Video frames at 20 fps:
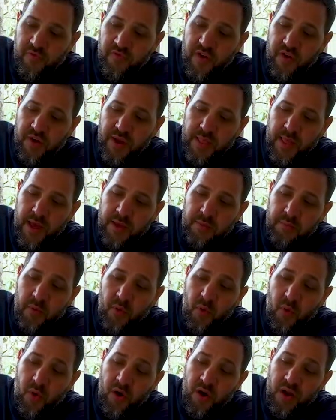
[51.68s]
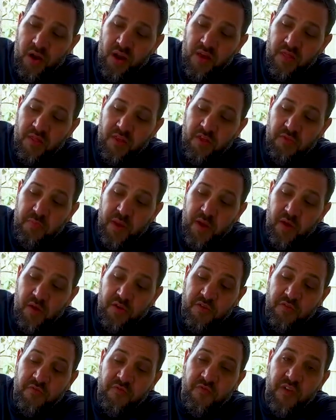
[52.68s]
very light pour. This beer
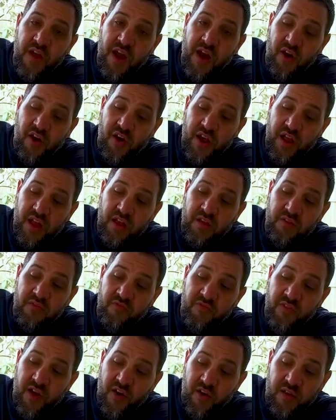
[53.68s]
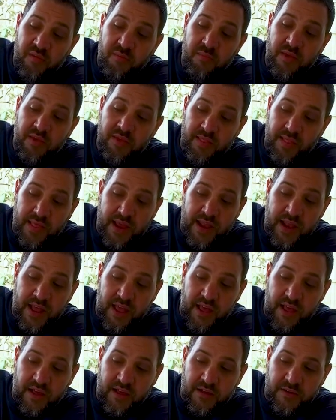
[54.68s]
is very, very
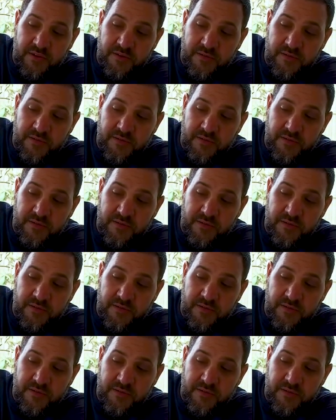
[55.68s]
misleading.